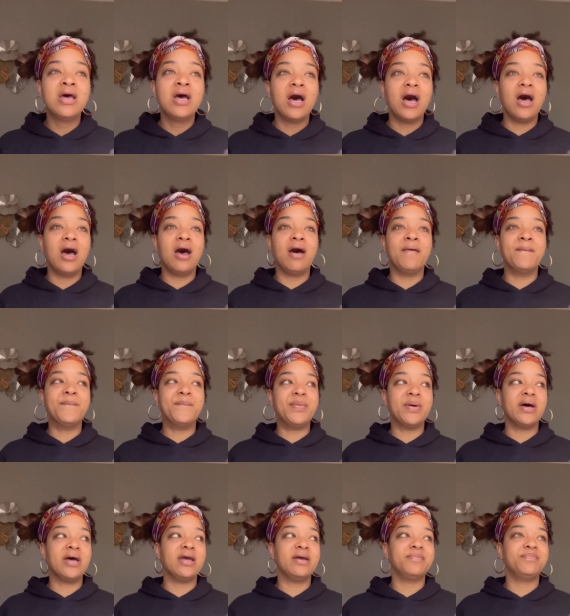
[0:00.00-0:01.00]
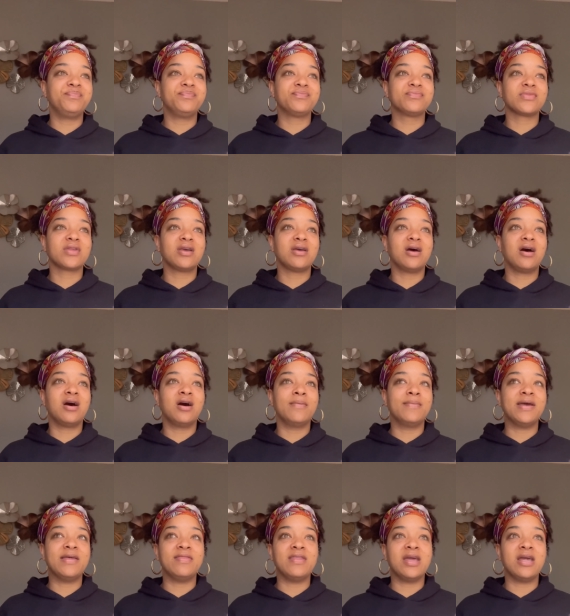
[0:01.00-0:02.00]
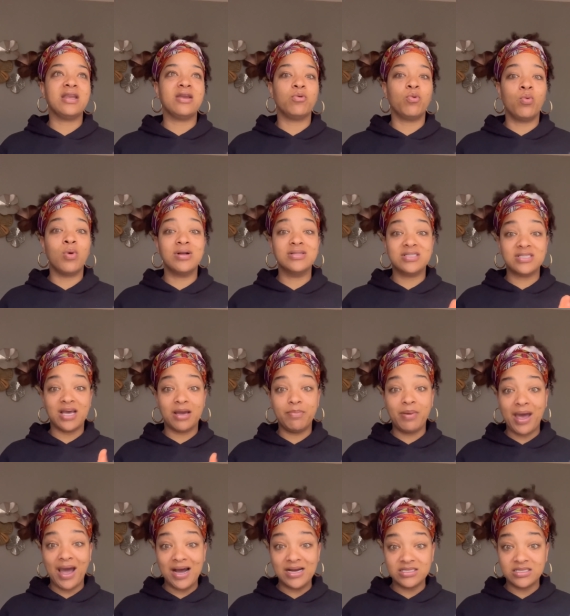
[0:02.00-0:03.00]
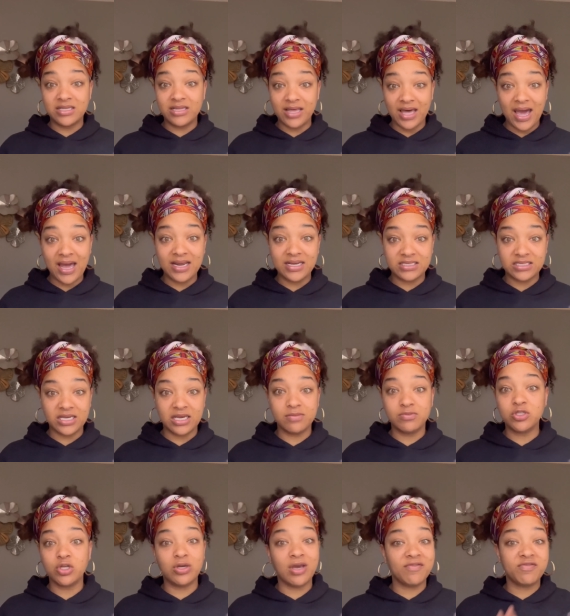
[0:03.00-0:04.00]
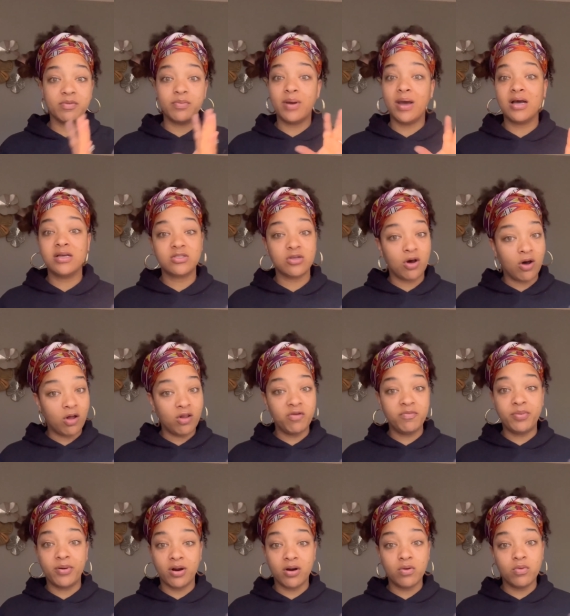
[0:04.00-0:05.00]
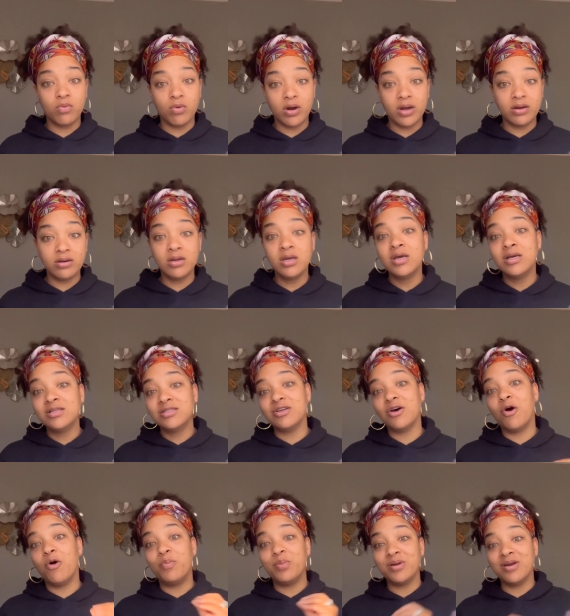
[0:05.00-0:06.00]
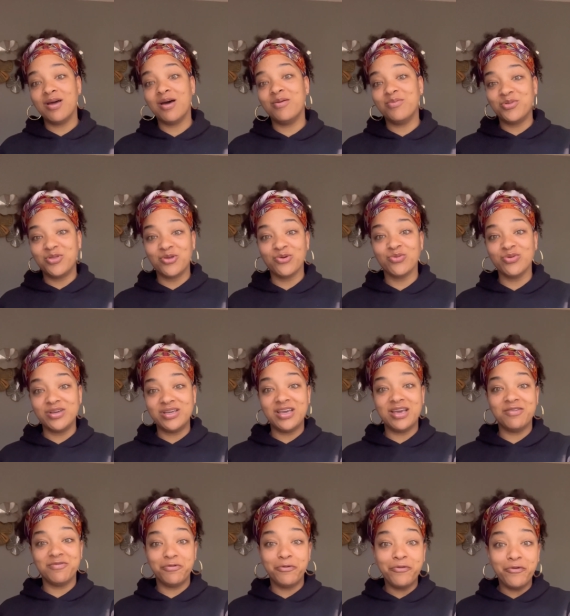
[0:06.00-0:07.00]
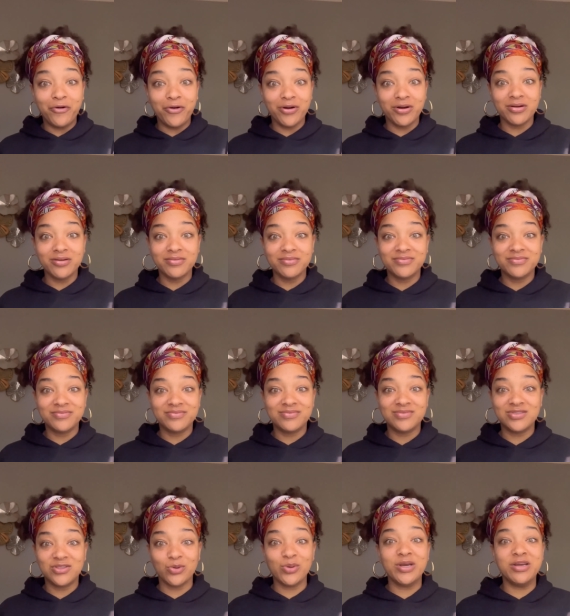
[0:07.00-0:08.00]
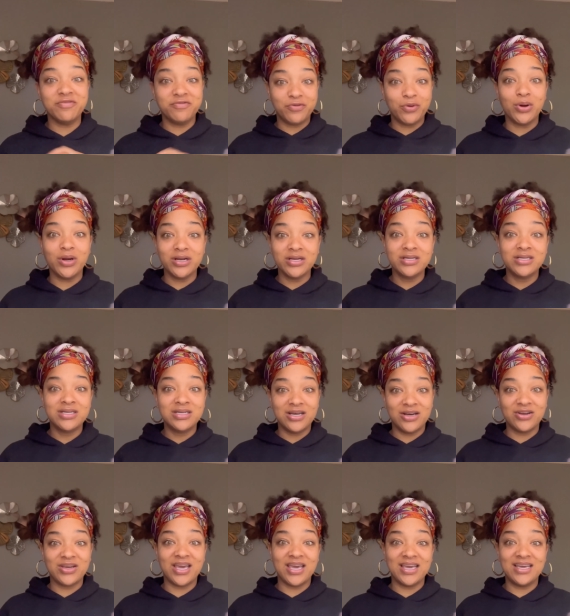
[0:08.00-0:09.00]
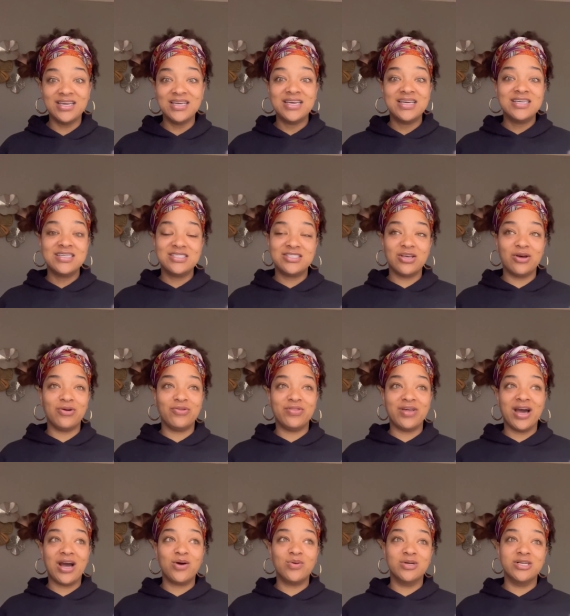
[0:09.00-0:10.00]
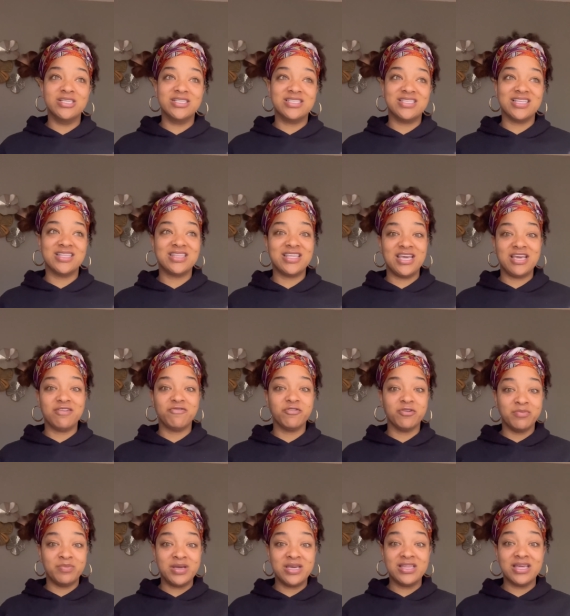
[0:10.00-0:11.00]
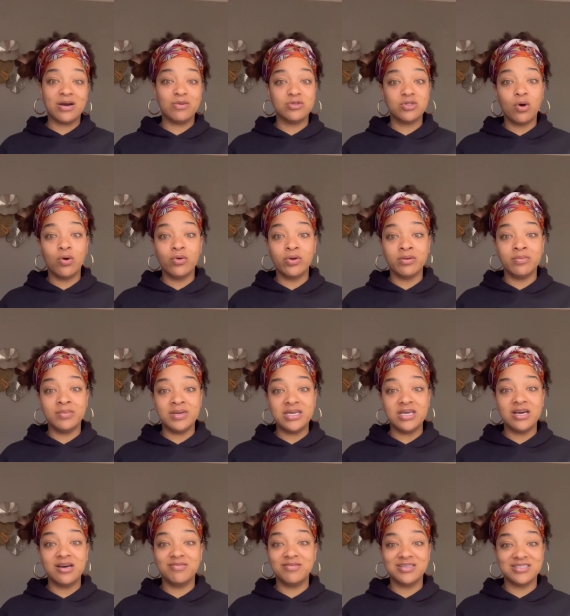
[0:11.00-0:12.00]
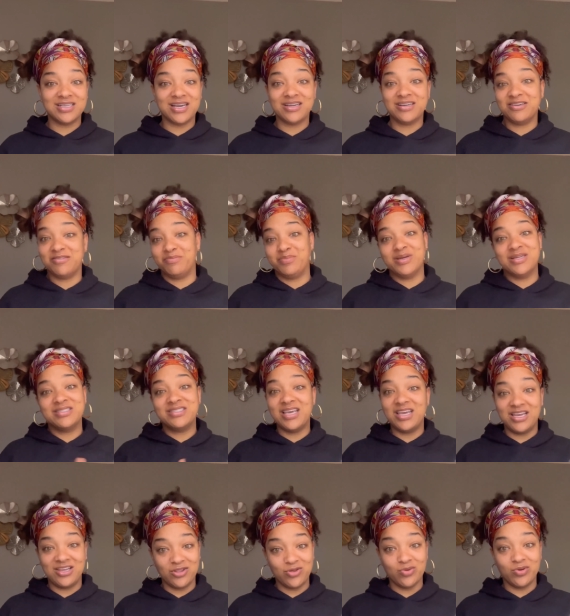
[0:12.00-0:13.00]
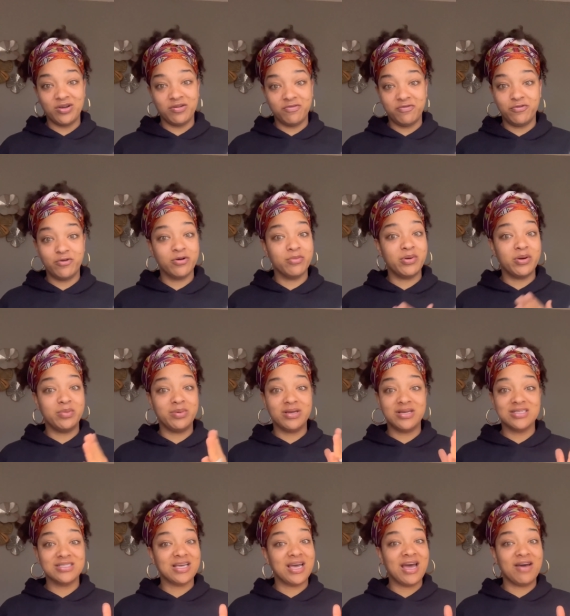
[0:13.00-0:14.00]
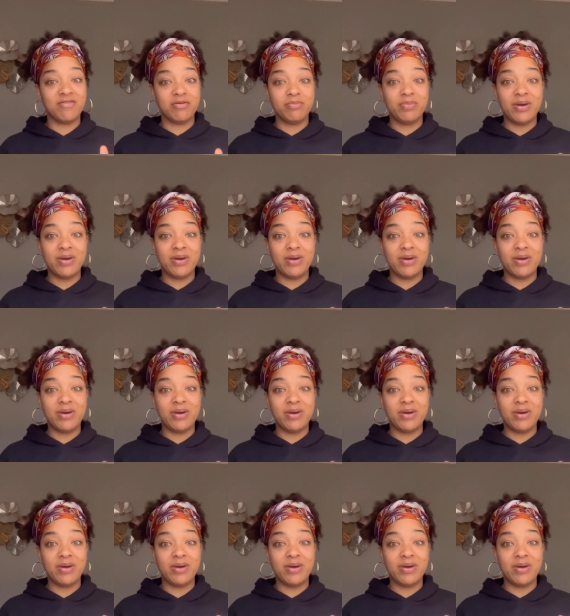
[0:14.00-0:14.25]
Um, but, um, and then once I pass that exam, so you have to pass all of part one to open up three and four, three and four okay so that was the thing for me that was holding me up because i could have been taking three and four but because i haven't